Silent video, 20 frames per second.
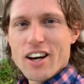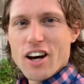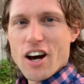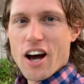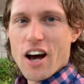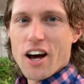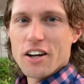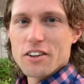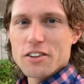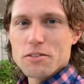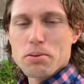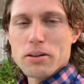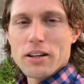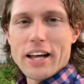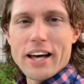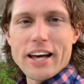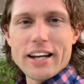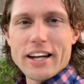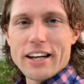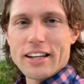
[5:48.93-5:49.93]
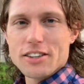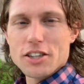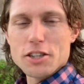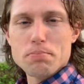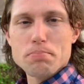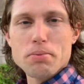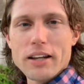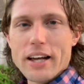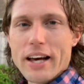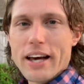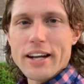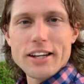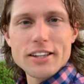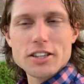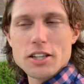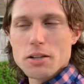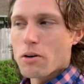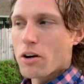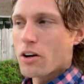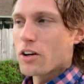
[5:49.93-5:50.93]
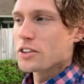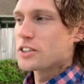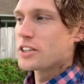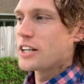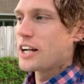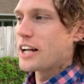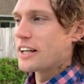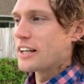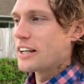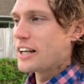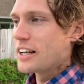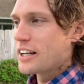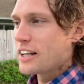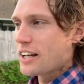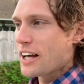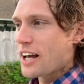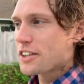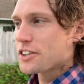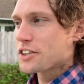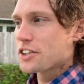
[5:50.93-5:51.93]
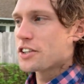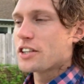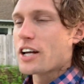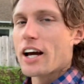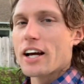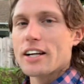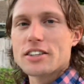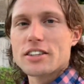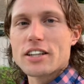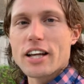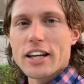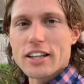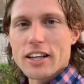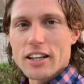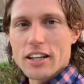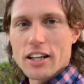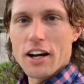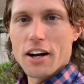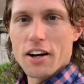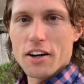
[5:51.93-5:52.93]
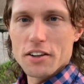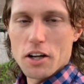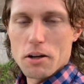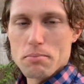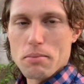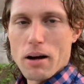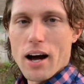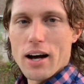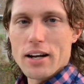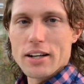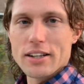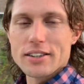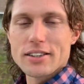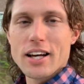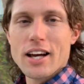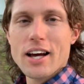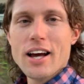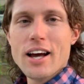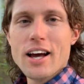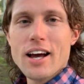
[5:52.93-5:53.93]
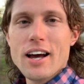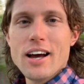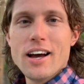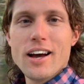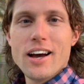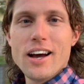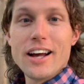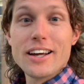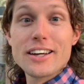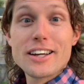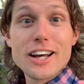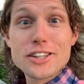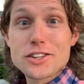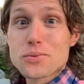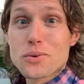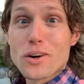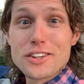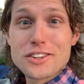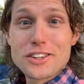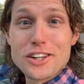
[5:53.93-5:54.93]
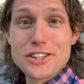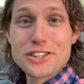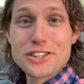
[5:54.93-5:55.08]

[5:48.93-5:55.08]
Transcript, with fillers: uh, planning, just planning tomorrow today, getting exercise, taking care of their bodies. And guess what? Their